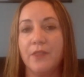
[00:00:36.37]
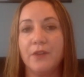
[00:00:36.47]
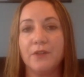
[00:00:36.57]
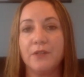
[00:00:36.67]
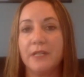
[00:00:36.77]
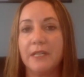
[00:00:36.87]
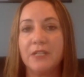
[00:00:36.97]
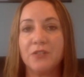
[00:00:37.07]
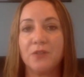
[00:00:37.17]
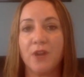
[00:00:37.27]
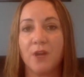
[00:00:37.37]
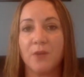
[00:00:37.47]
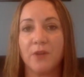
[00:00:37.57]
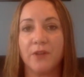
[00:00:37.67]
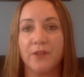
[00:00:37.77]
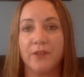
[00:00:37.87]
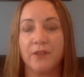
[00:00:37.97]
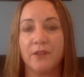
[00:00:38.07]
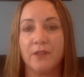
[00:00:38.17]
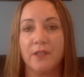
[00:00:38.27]
They're in trauma,
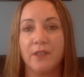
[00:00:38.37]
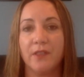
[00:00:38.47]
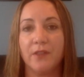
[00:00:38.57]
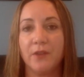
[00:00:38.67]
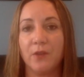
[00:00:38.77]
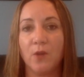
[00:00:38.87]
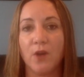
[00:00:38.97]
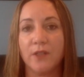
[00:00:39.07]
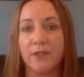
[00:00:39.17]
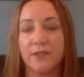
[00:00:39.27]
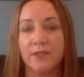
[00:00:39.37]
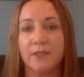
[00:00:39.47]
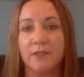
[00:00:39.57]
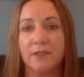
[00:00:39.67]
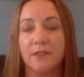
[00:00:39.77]
they're at loss.